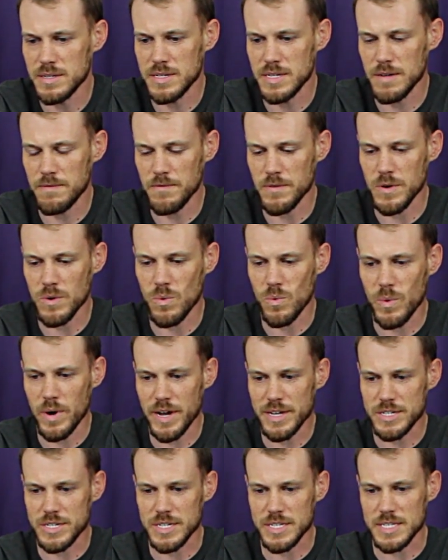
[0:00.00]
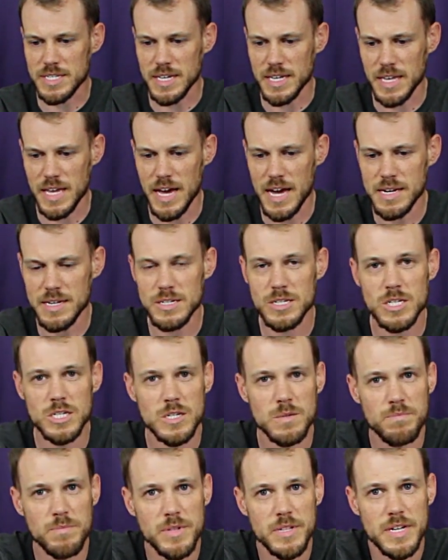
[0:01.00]
different wedges that kind of
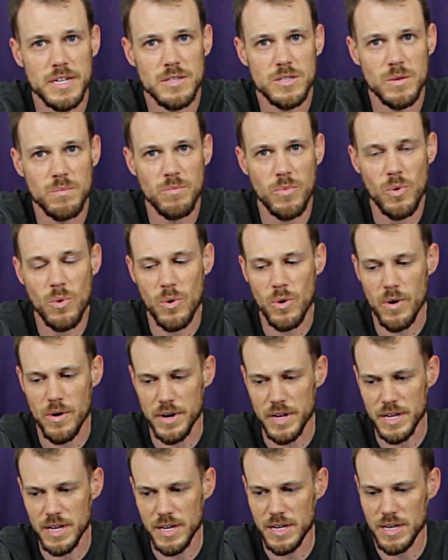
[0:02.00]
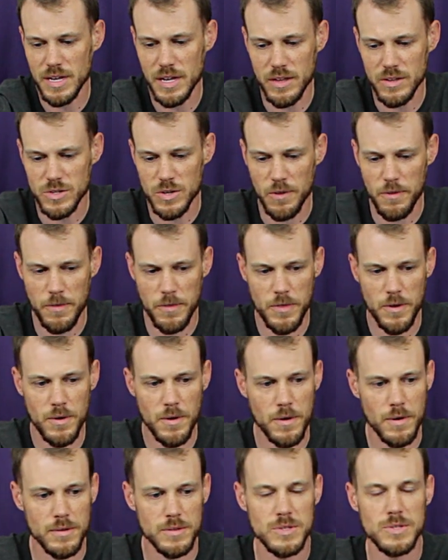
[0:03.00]
split the board into
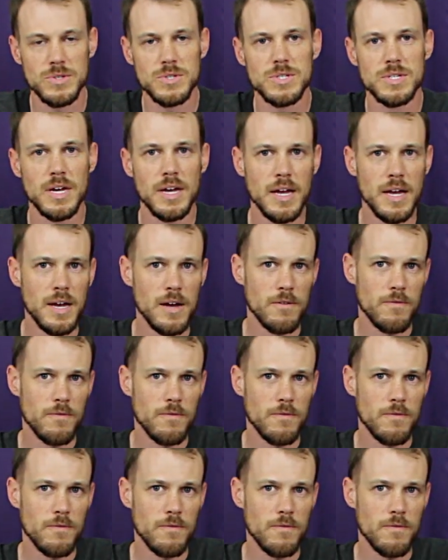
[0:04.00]
thirds